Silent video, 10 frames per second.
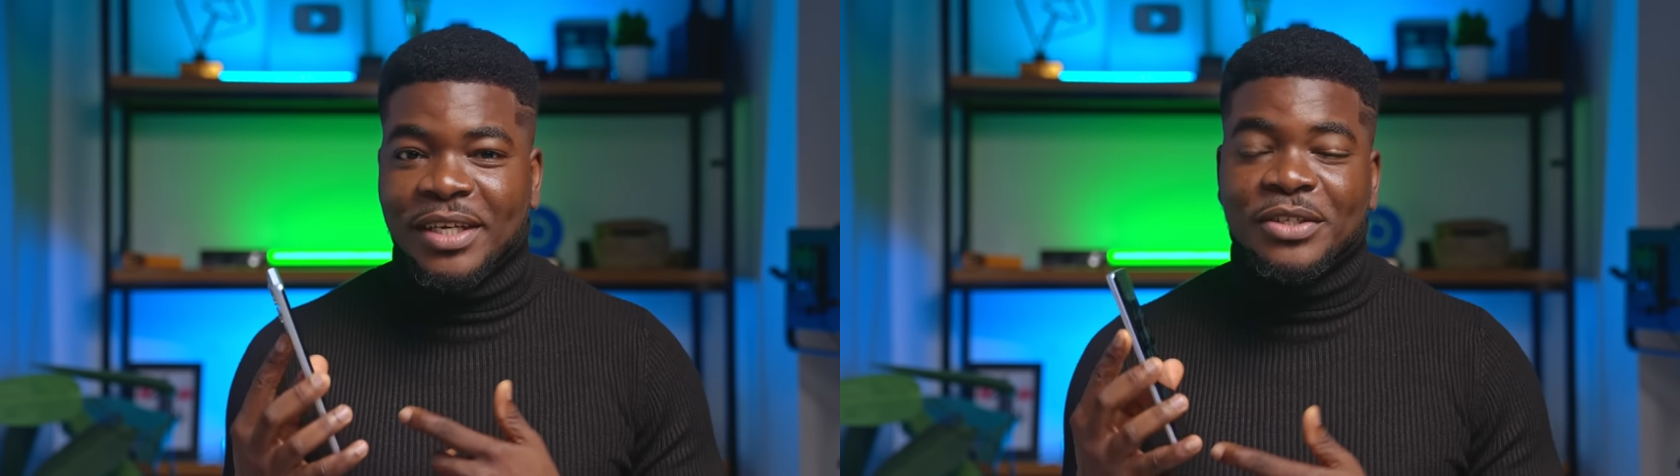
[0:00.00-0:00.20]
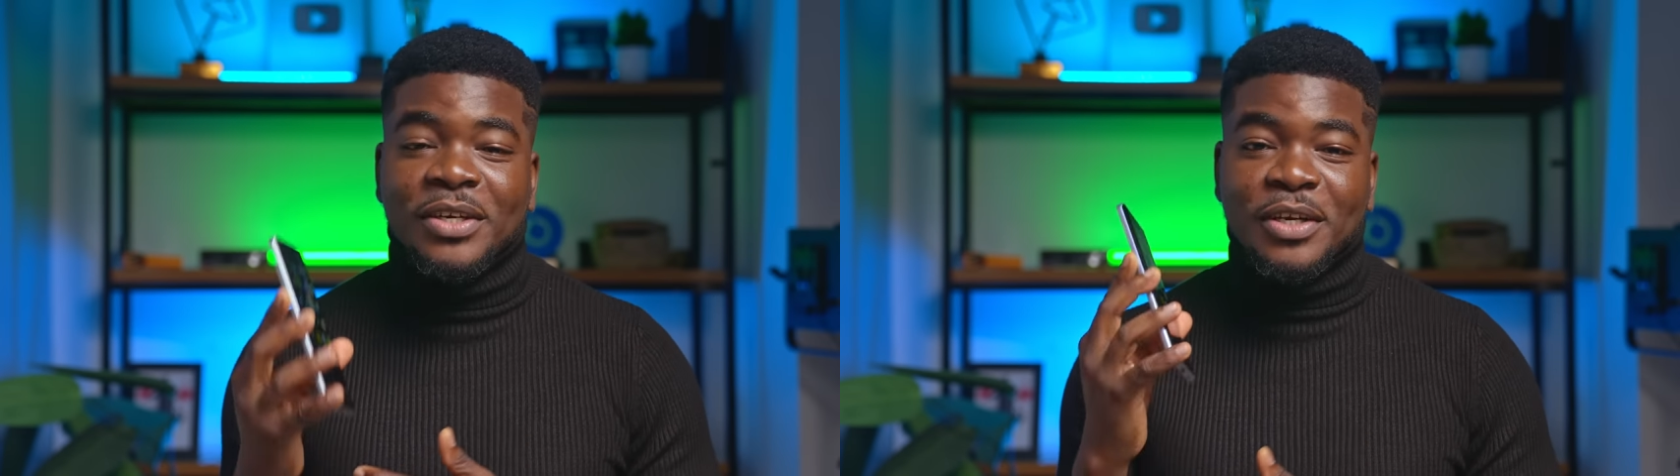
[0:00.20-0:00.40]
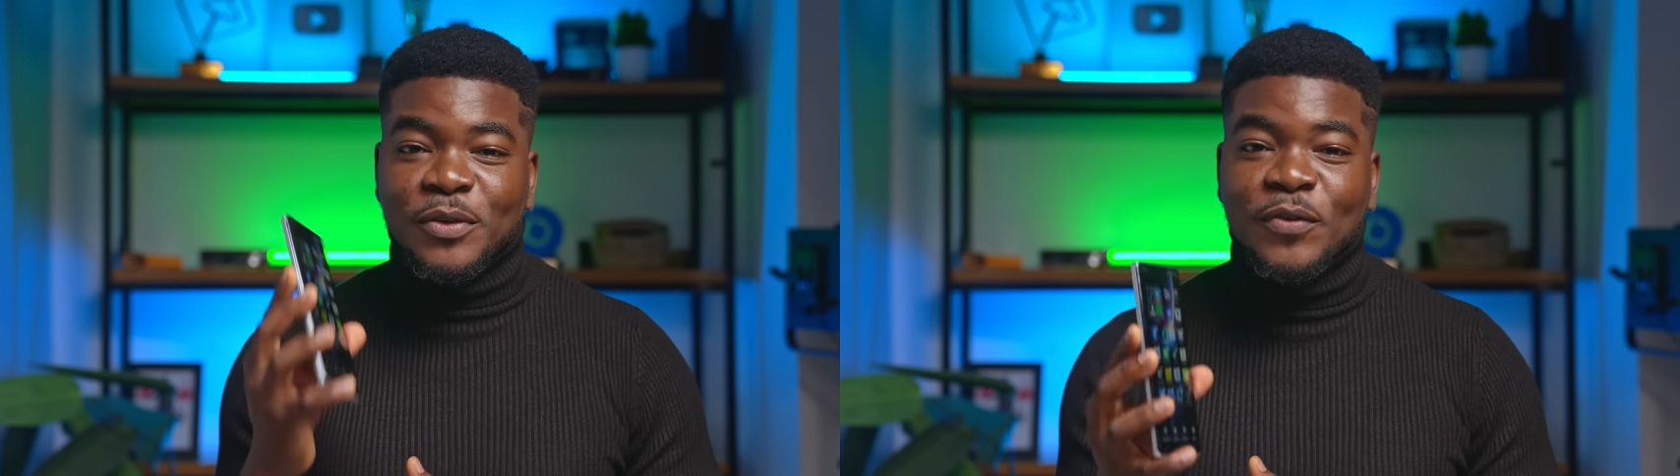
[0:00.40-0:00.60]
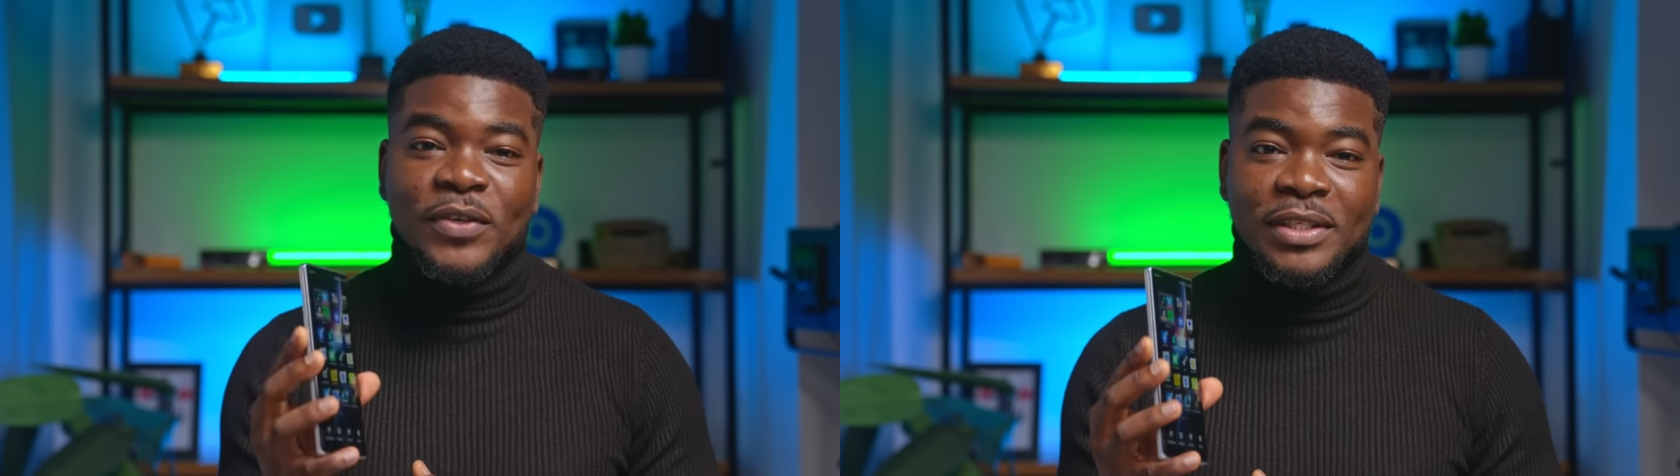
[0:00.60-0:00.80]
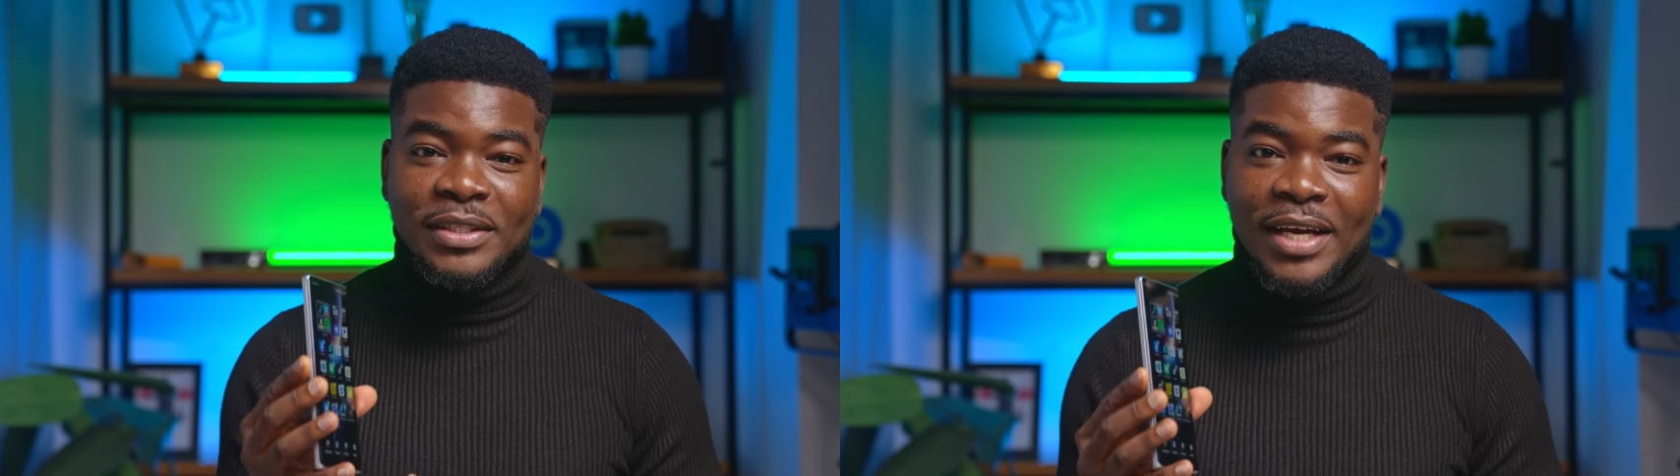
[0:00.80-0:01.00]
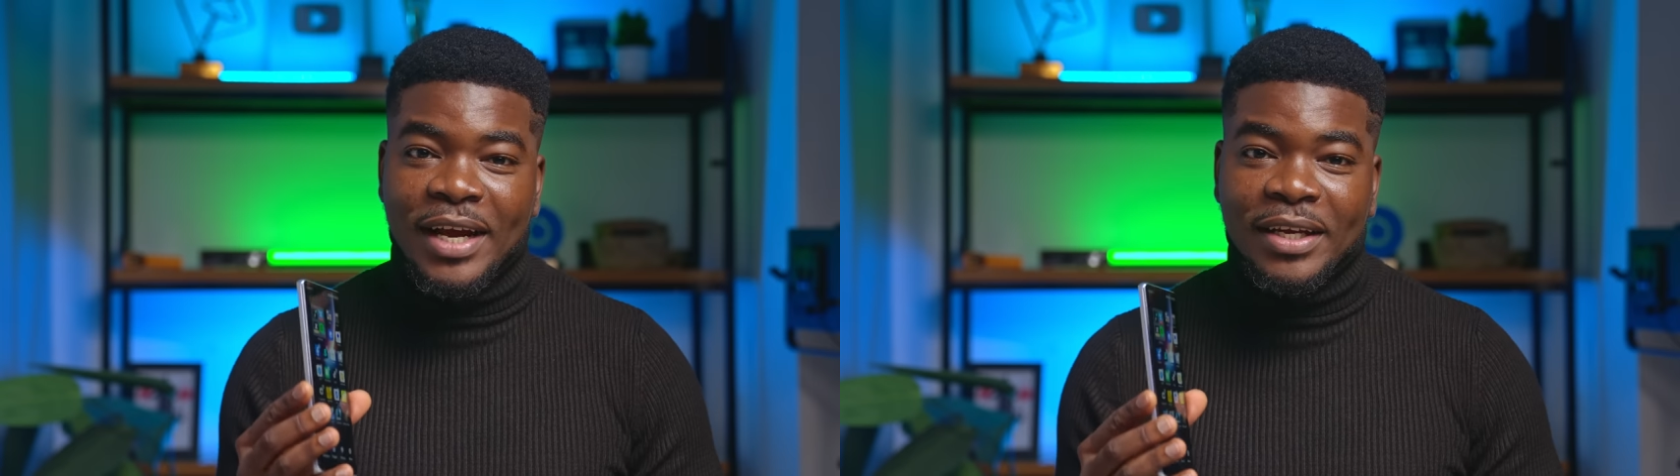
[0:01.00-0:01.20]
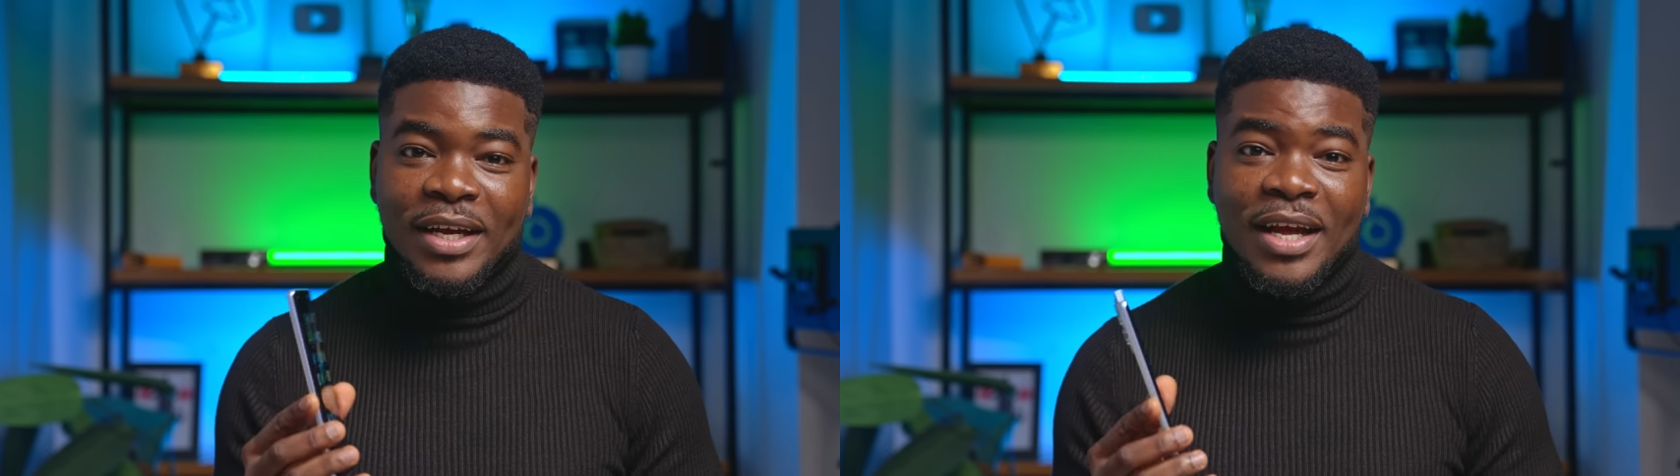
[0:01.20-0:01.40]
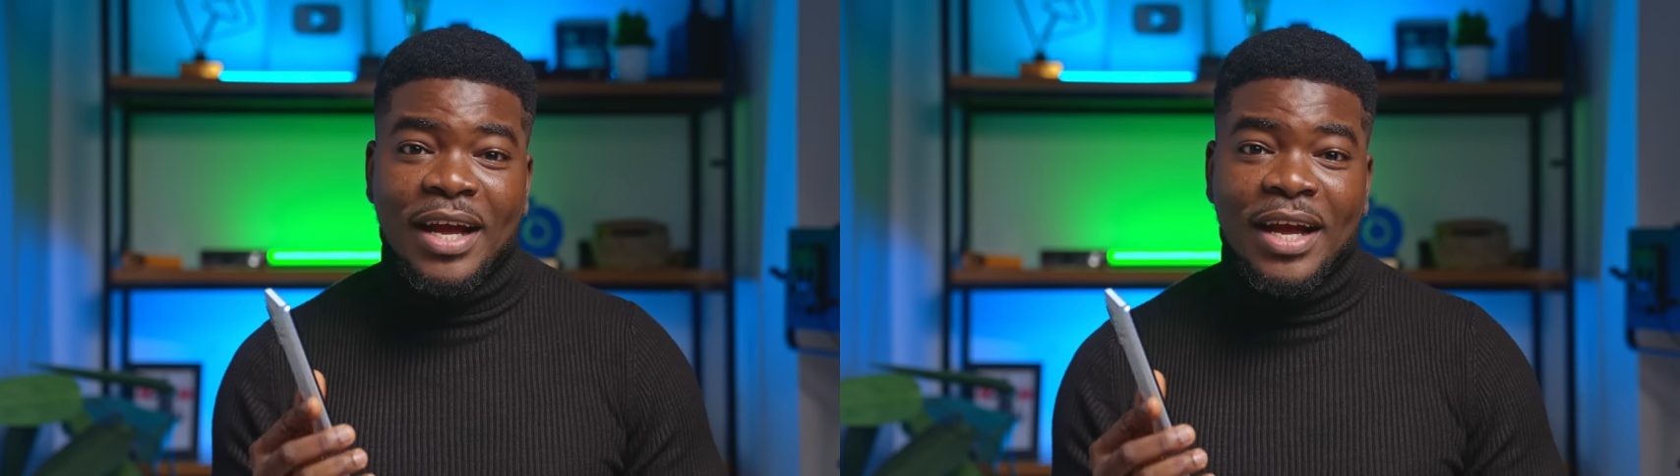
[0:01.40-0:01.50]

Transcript: then you can go for this guy.